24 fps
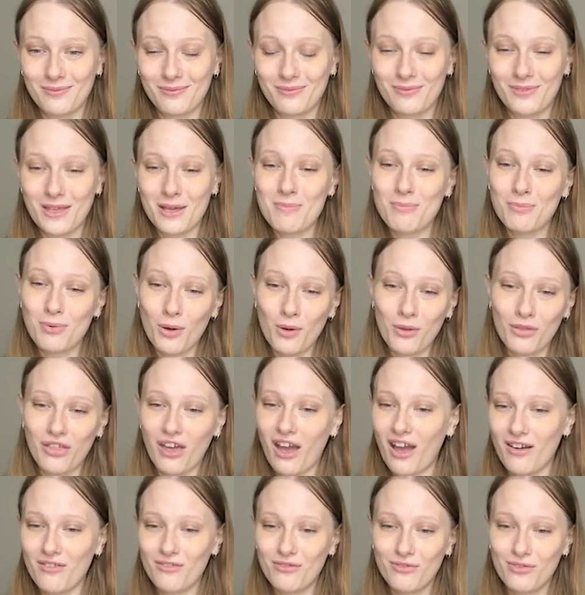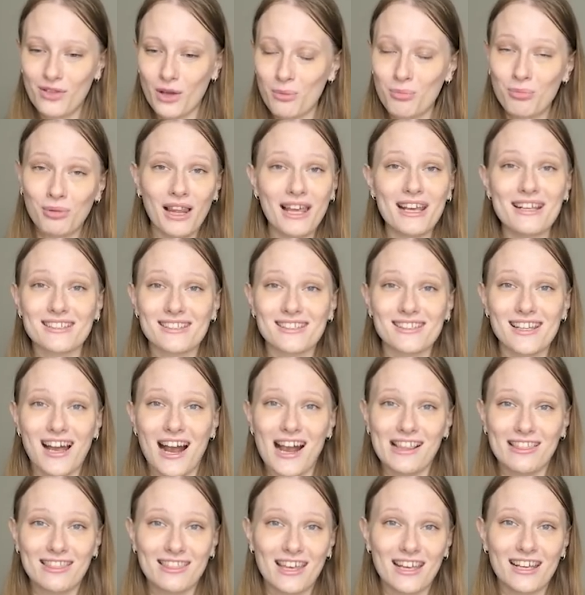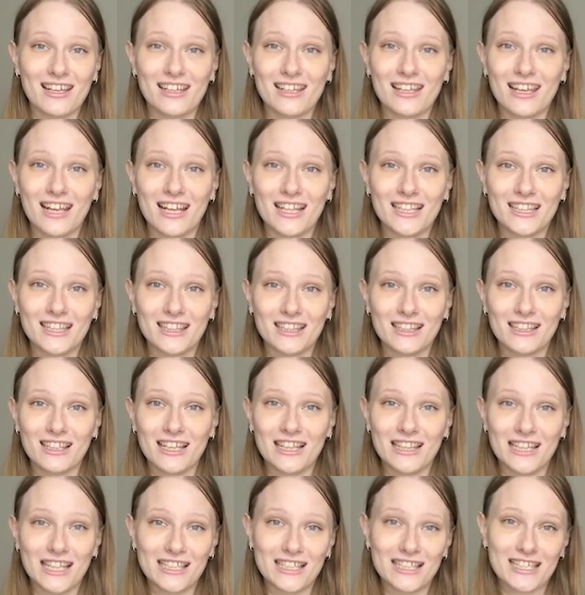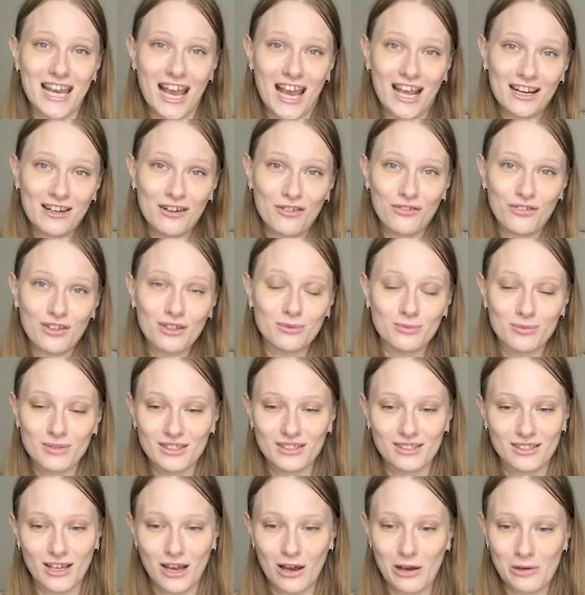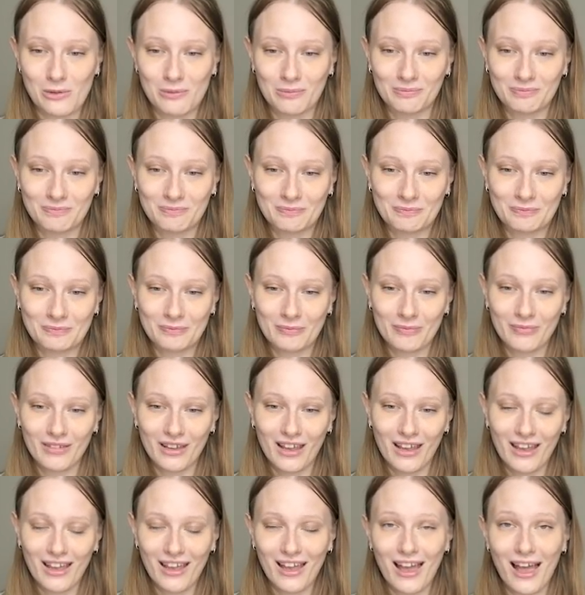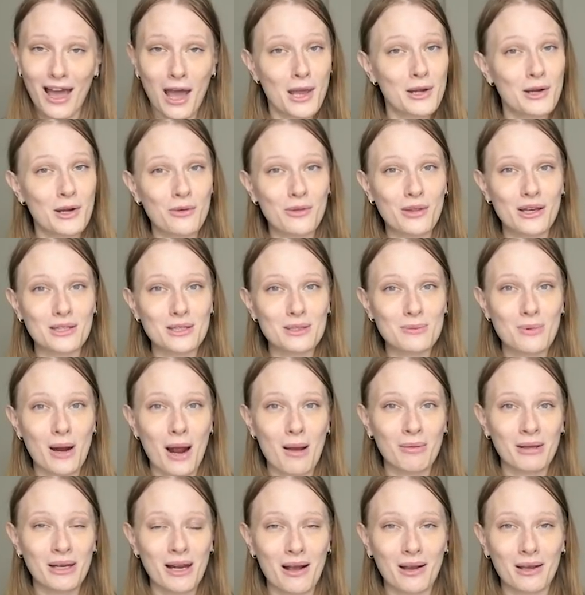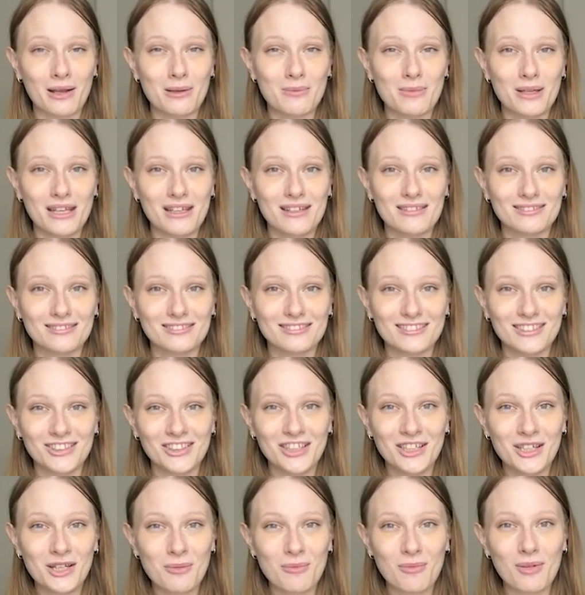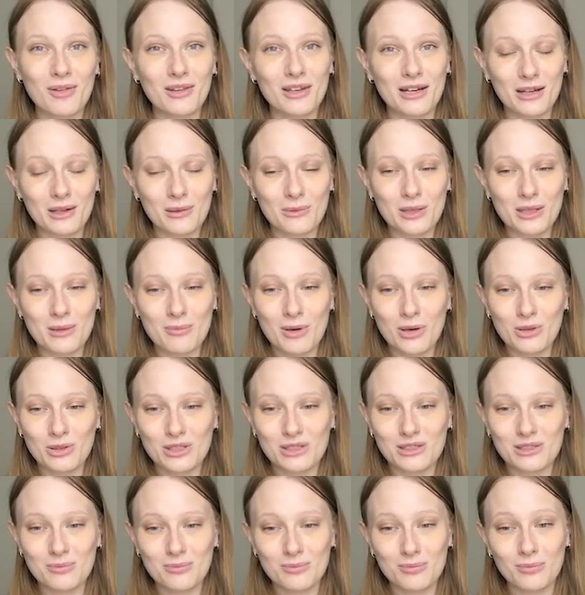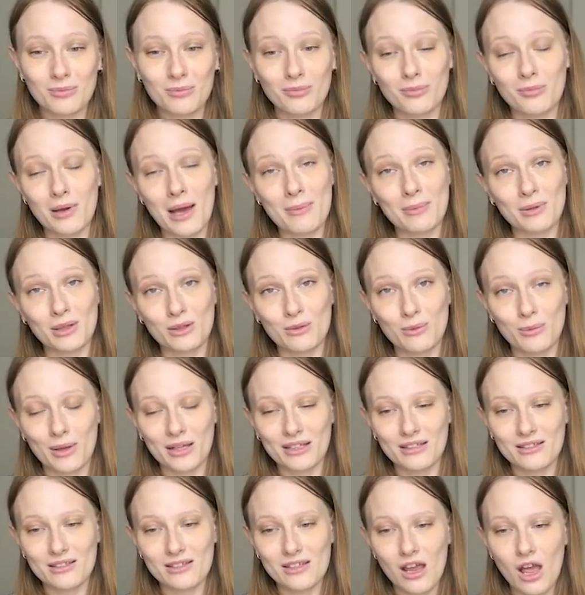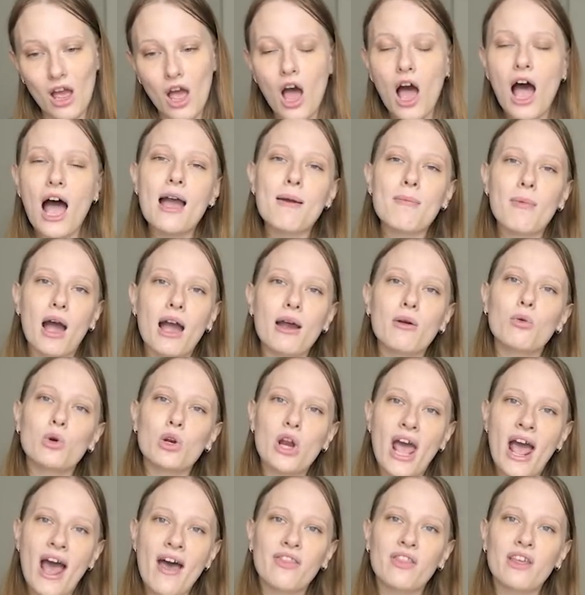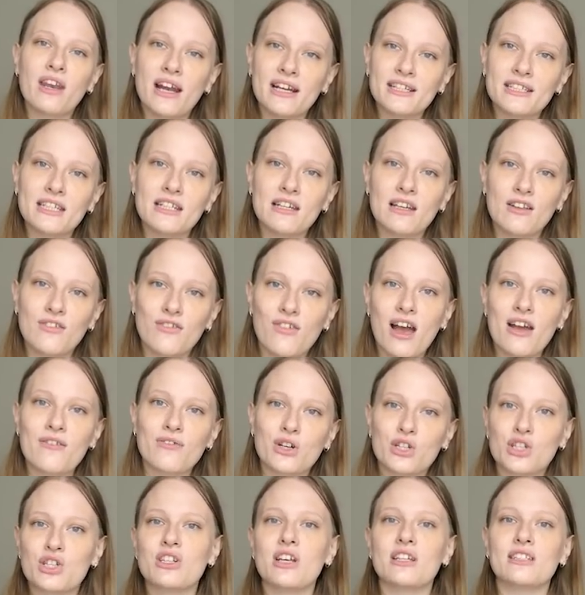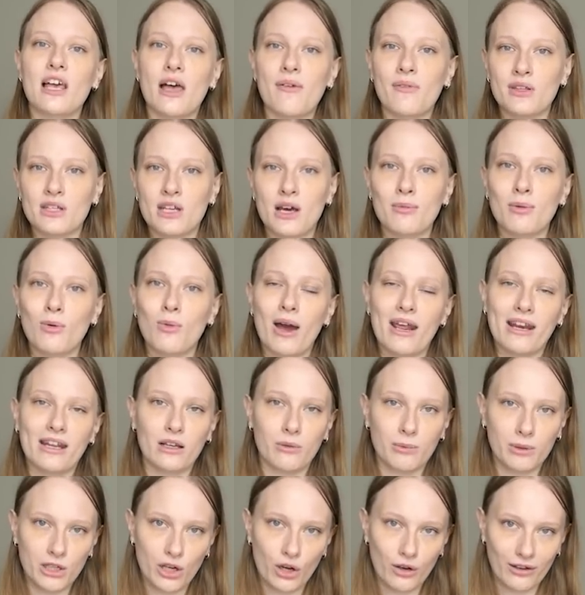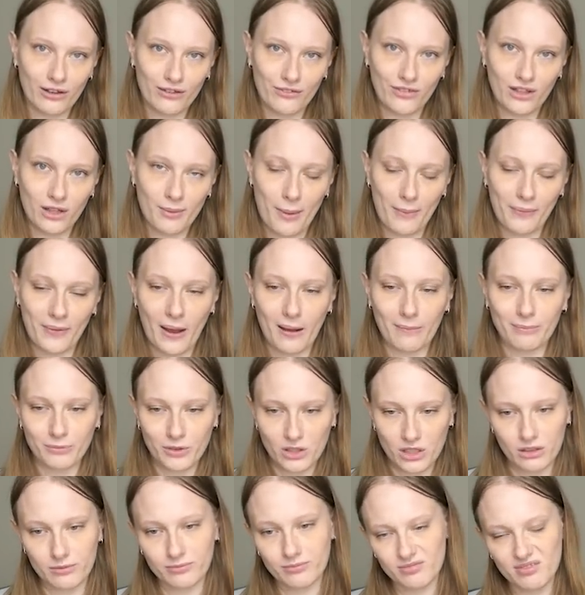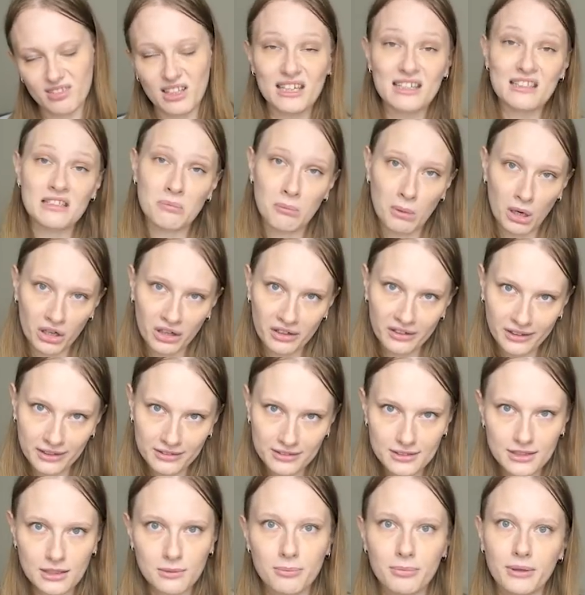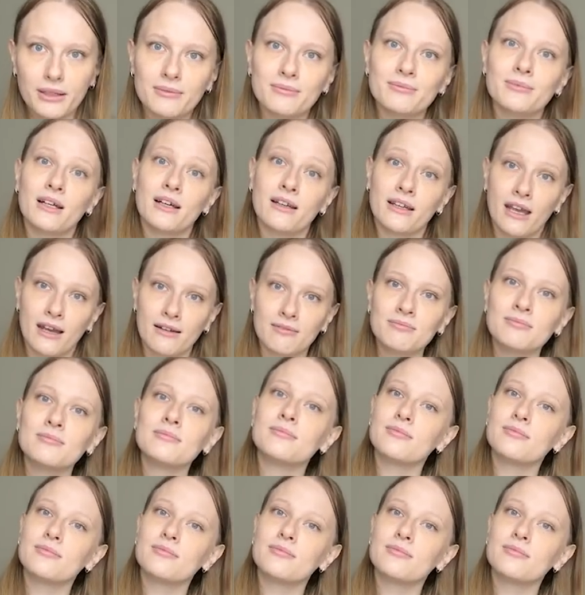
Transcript: They both have their place, I think, in this canon of films. So I know that's probably not going to be the most popular opinions. I would add the 1995 version does have the double wedding, and we know how I feel about that, so that is a mark against it, but again,